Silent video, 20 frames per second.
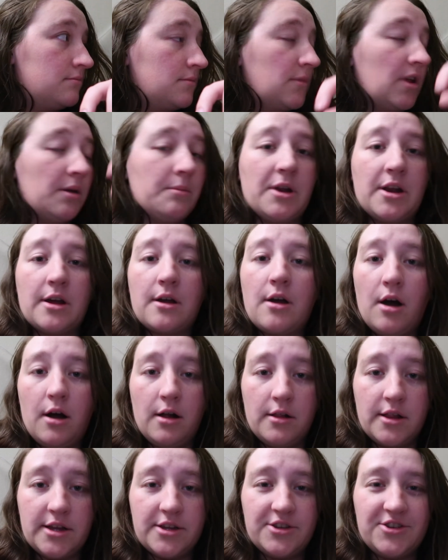a
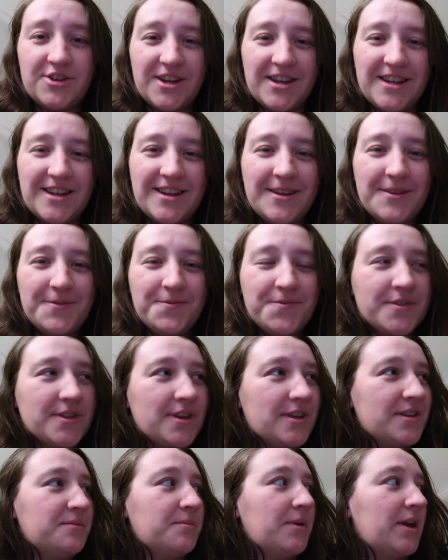college.
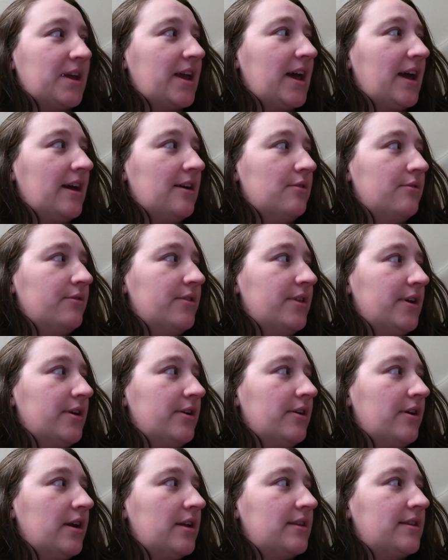That's my cat over
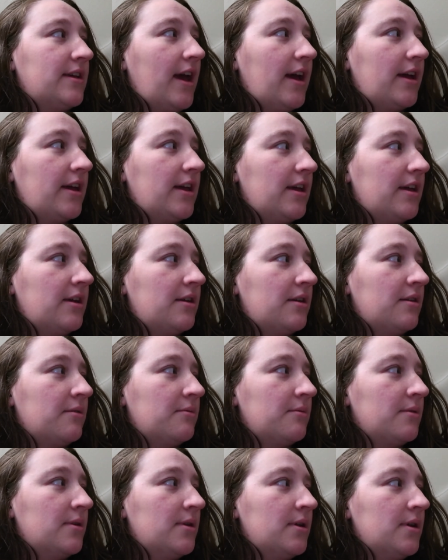there attacking
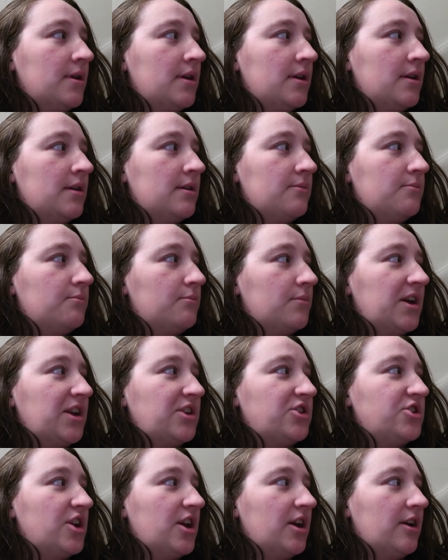my
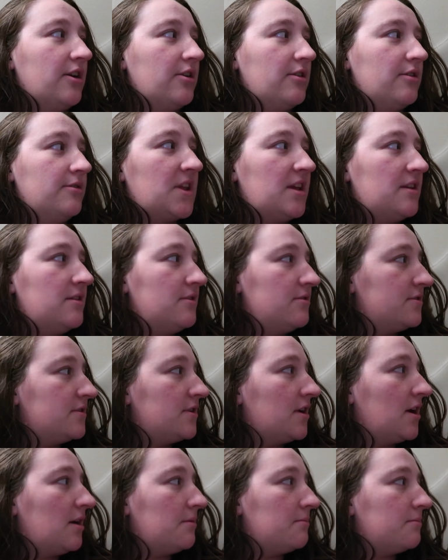chair. Can you
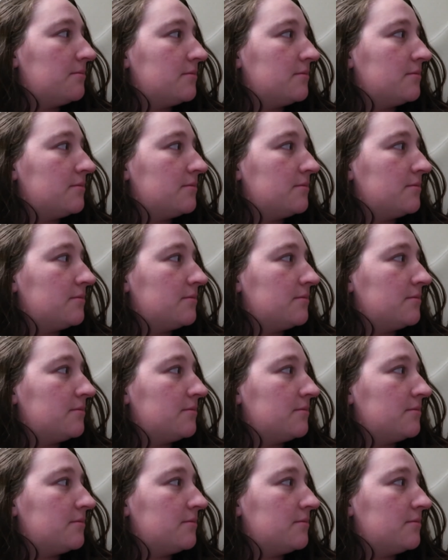stop?